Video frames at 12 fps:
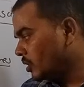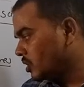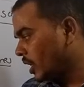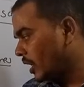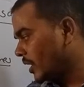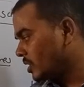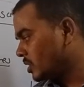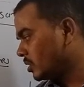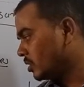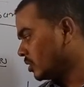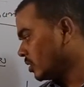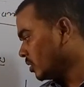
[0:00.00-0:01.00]
Z is
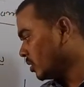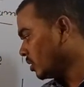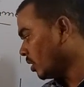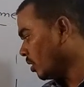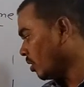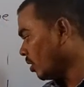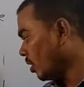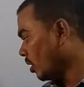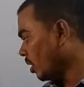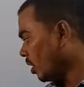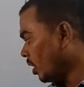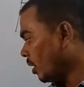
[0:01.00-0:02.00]
the
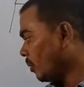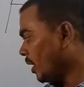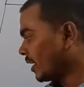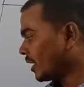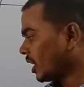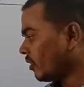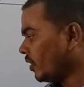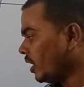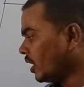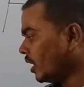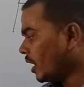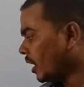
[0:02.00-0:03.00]
electric
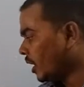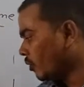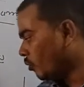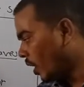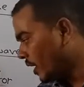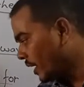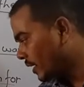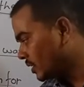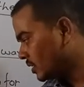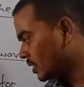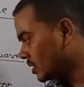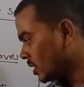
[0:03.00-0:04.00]
field, and Y
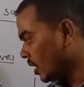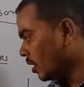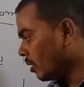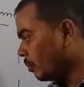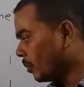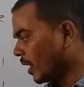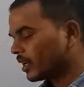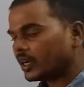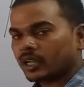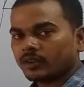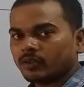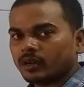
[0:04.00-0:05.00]
axis is the
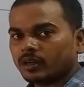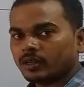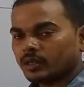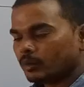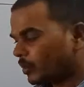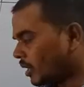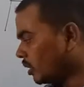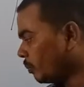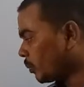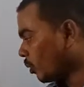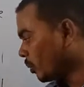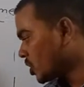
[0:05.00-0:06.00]
magnetic field. But the
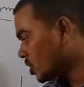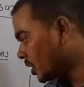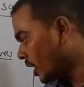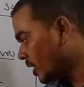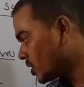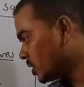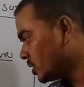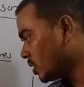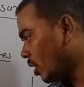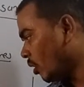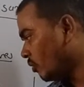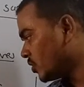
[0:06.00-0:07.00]
propagation directions
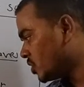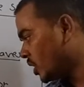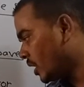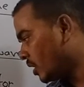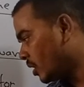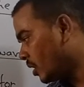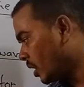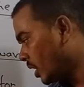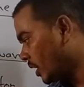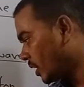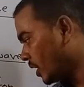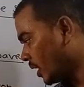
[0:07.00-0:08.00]
of Z,
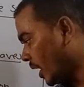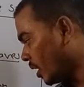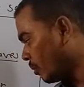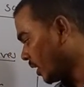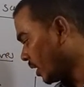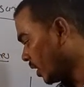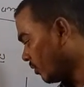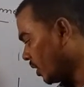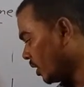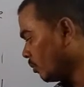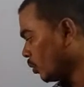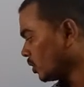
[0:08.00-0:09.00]
electric and magnetic
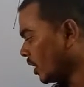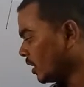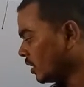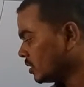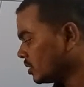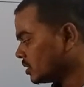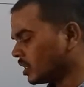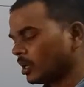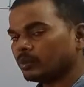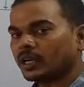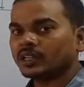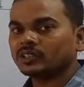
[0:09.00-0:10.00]
field both are
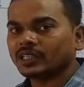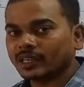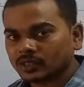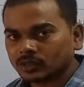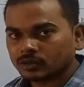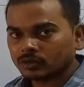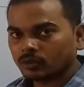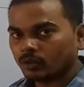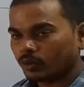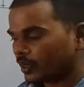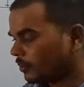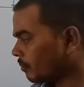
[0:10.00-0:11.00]
same, that is X.
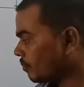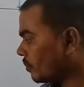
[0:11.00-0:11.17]
Okay.